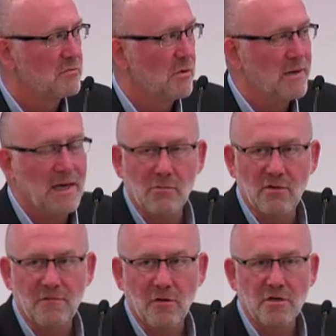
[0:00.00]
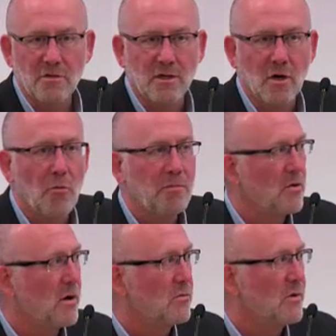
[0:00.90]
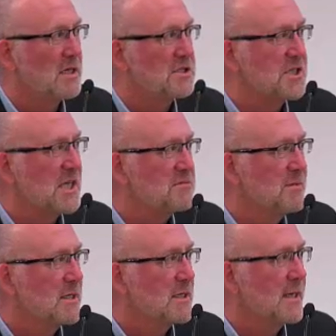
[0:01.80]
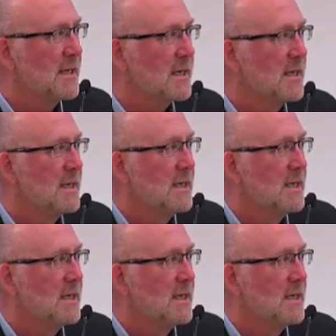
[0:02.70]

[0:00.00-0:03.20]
will get referred to an opioid reassessment clinic.